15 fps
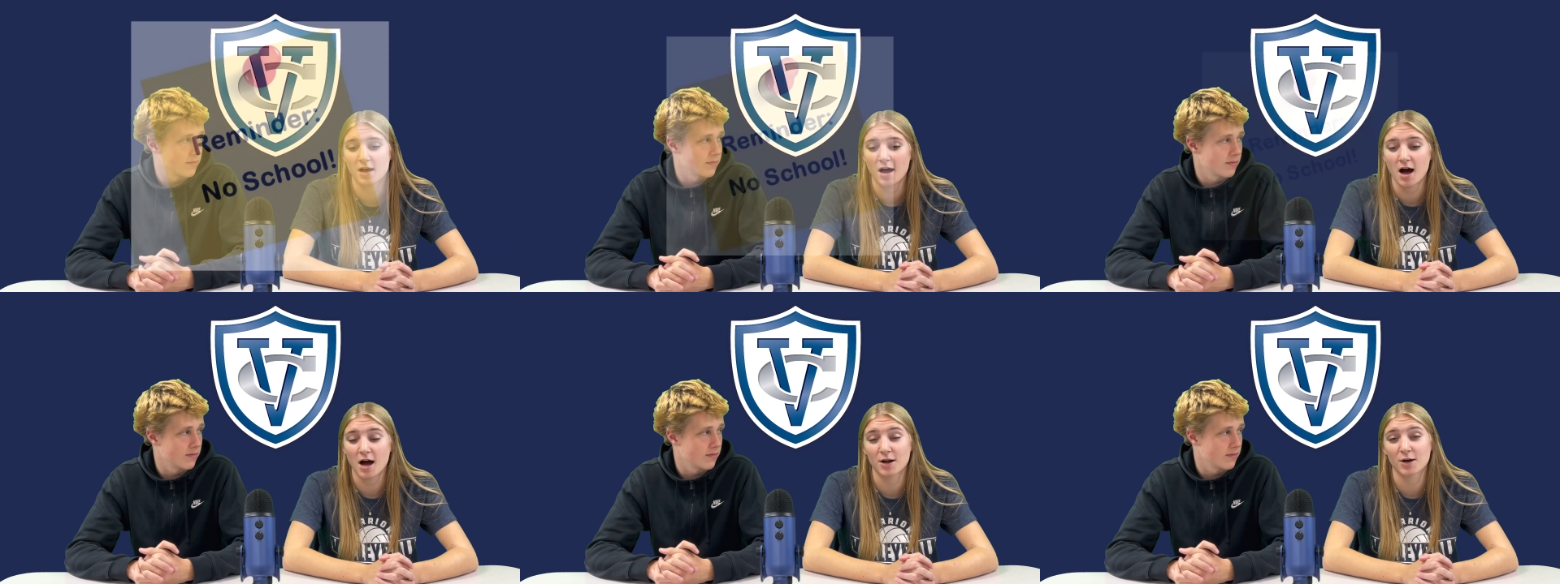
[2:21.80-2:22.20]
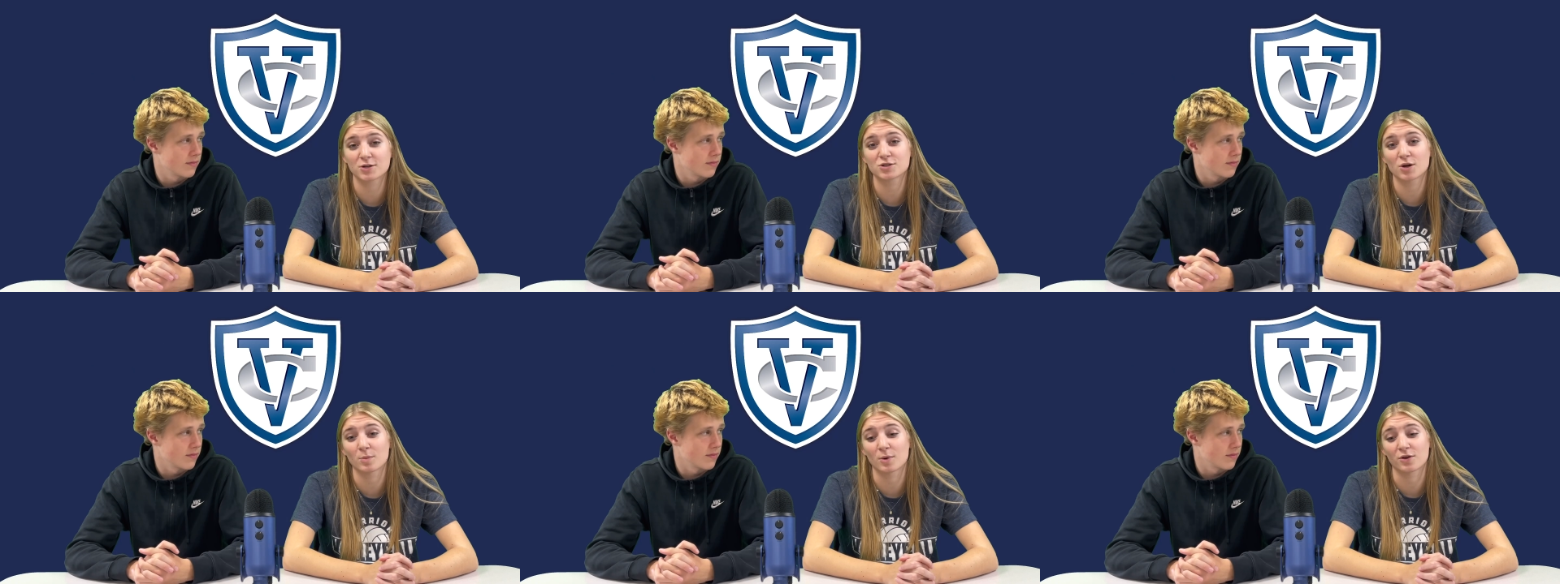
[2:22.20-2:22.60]
Speaker 1: On
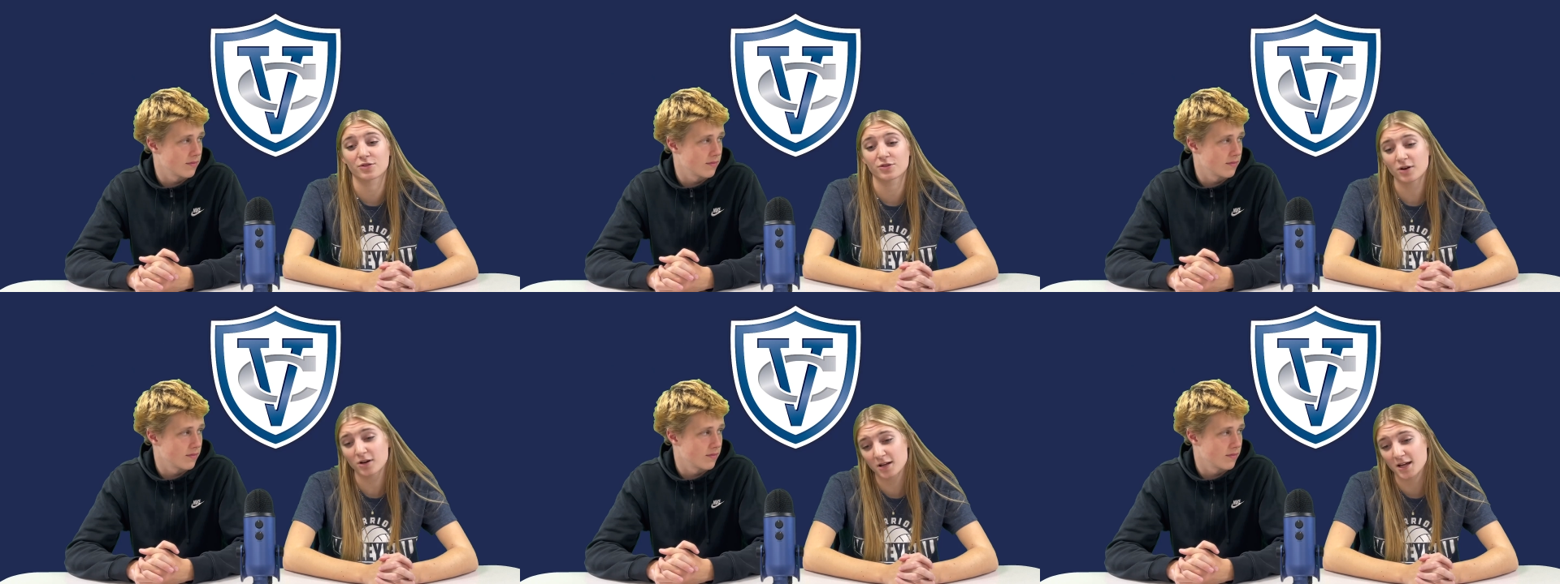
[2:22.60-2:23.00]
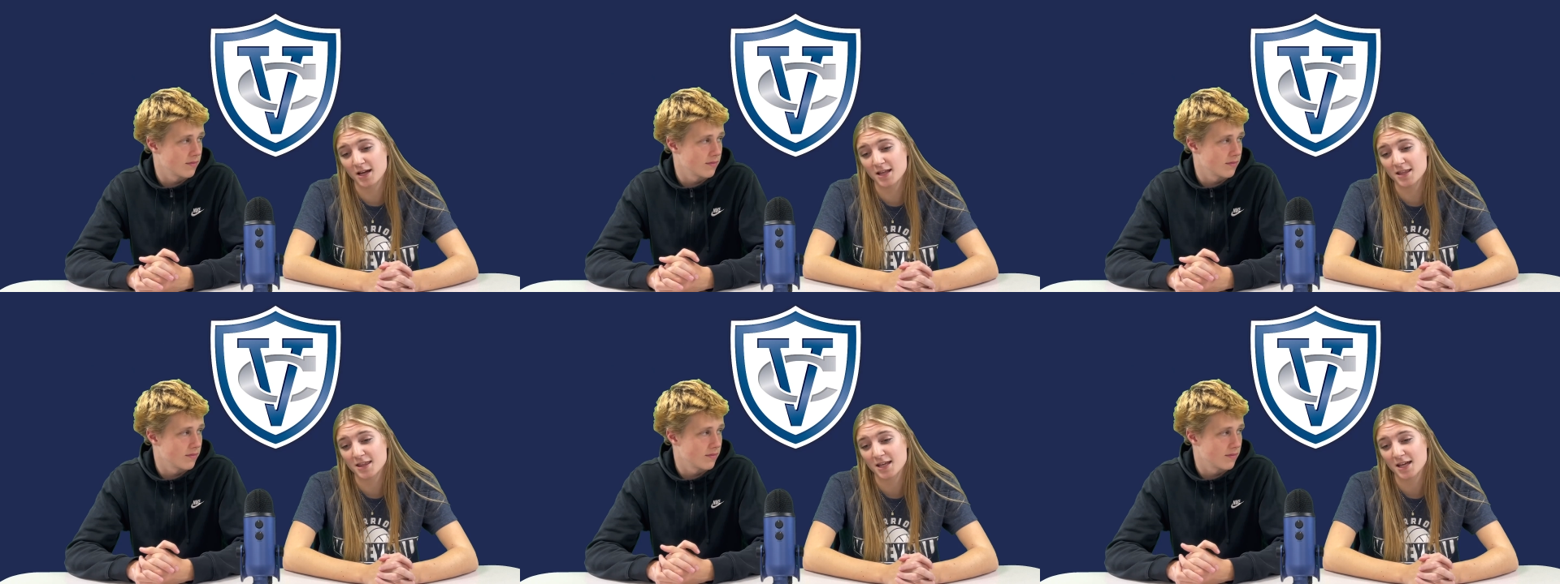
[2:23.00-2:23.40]
October
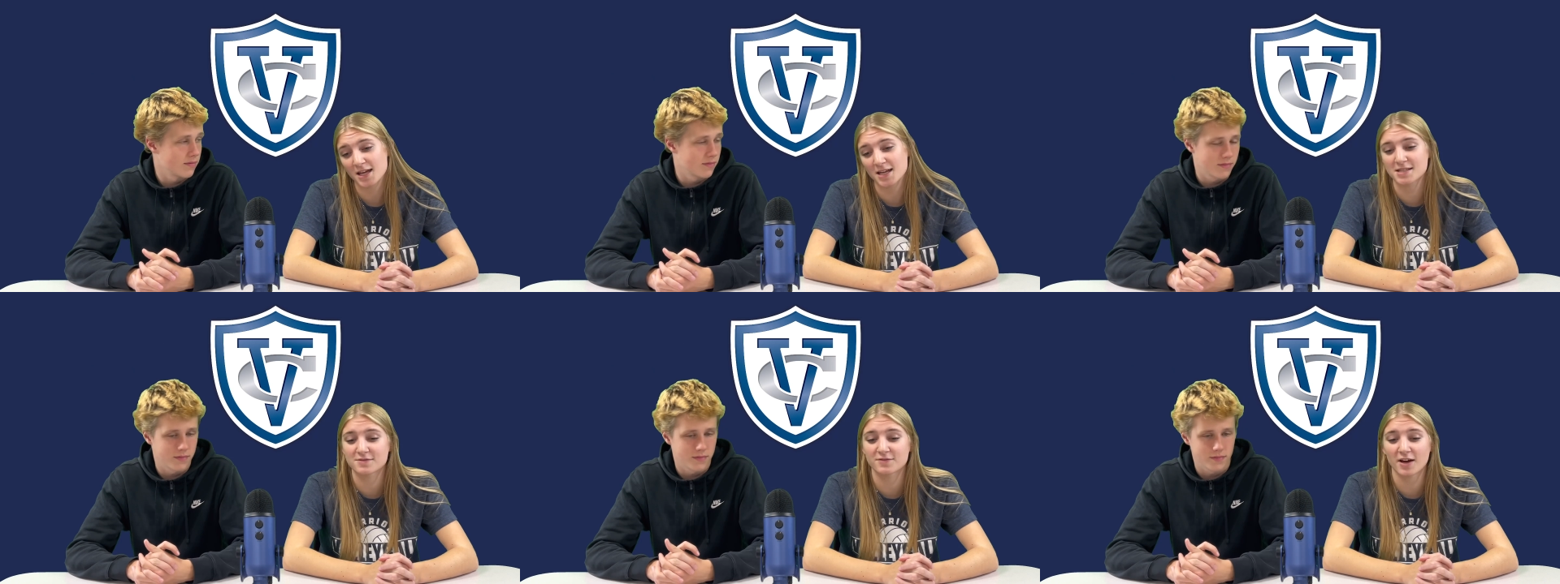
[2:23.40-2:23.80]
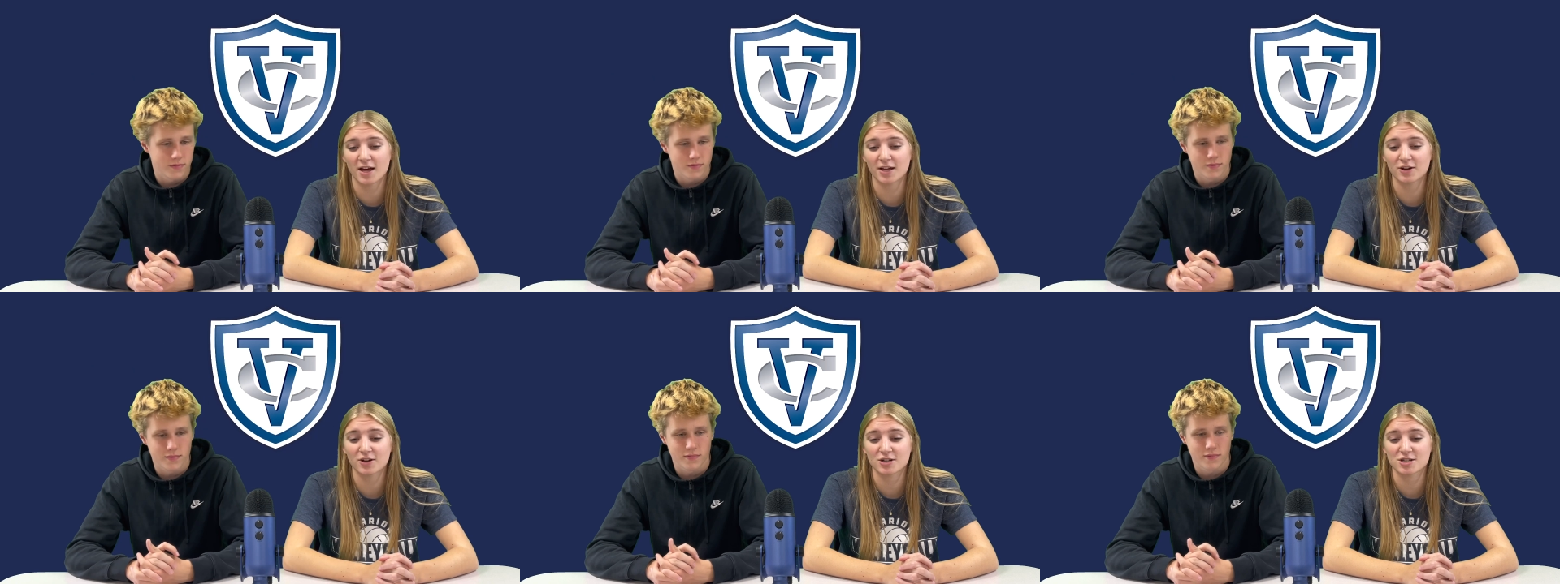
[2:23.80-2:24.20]
30th is Valley
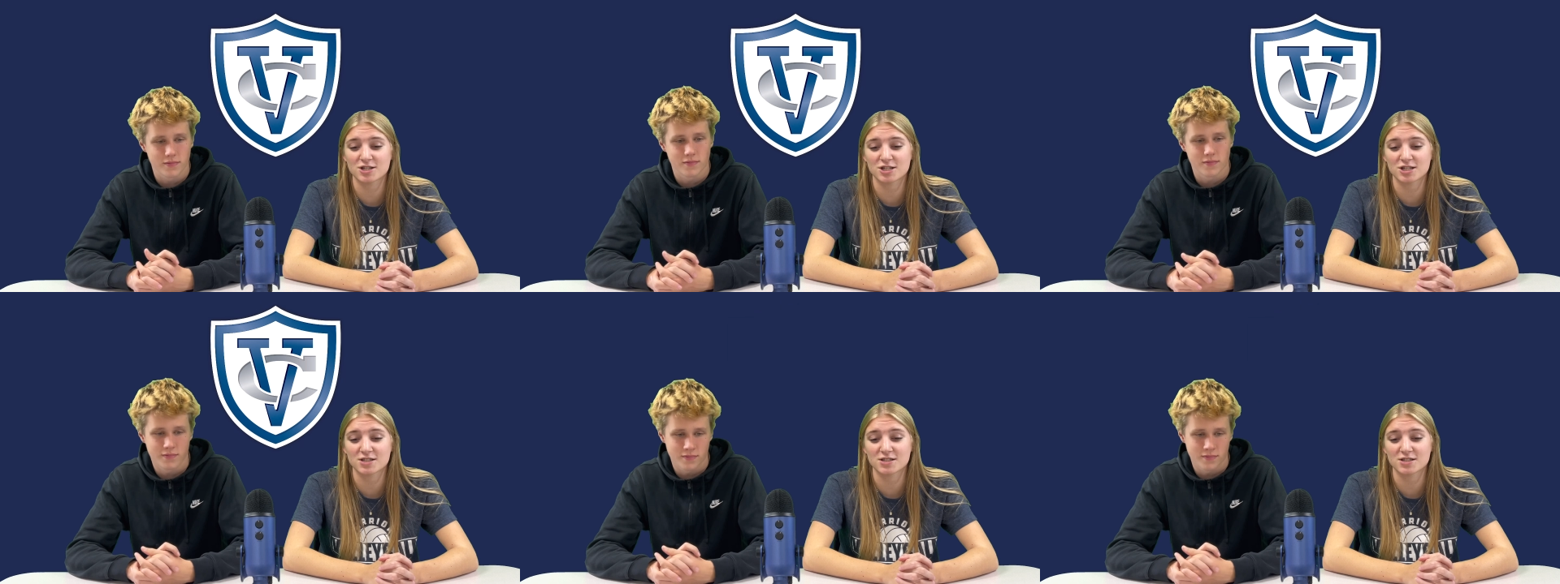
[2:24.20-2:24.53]
Christian